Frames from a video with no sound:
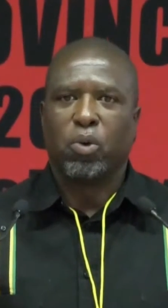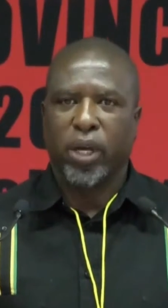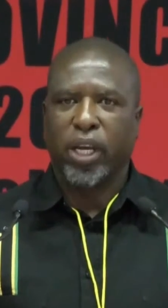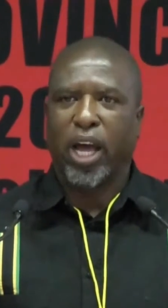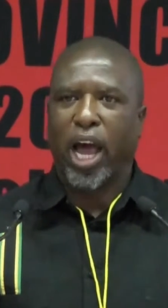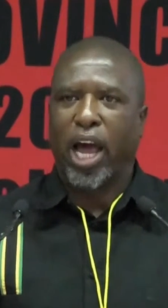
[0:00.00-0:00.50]

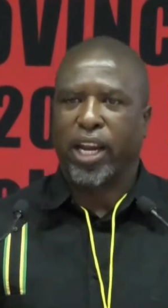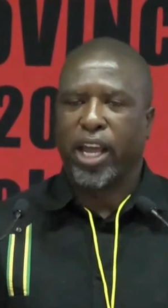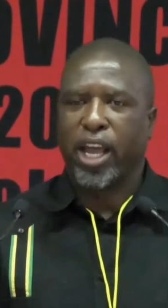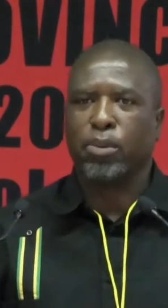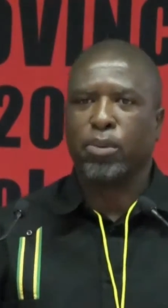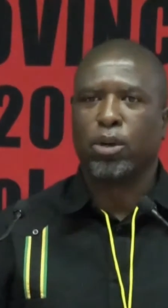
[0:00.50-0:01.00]
we
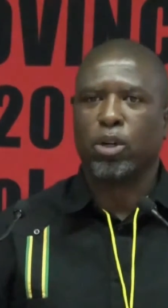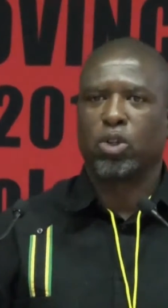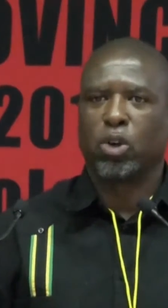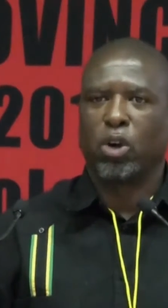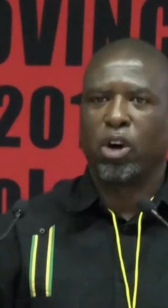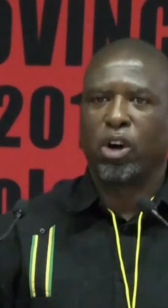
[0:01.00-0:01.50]
are able
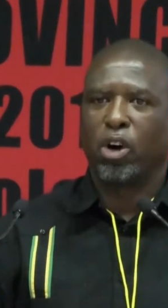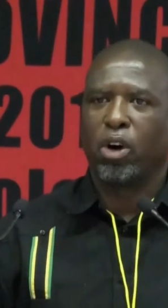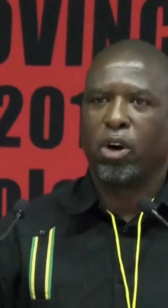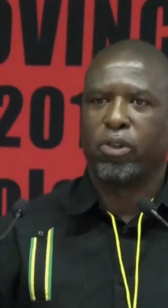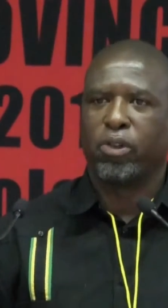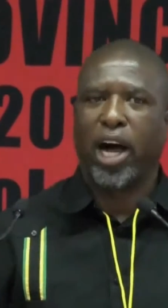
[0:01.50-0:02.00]
to all
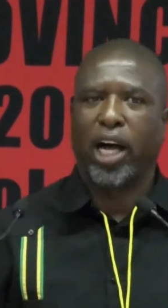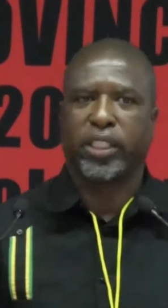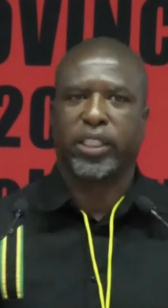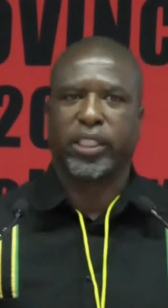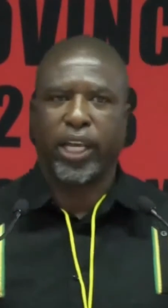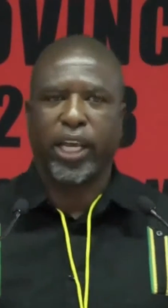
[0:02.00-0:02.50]
of
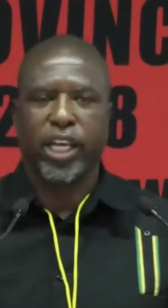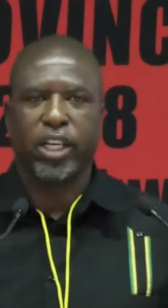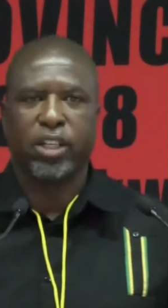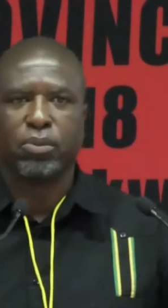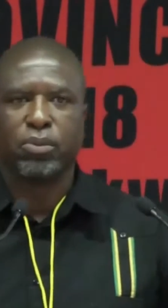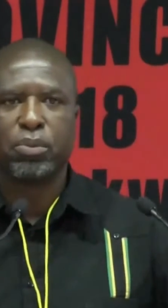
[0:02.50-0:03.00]
us
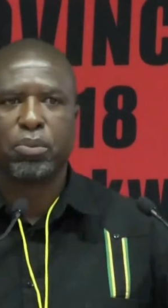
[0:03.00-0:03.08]
say,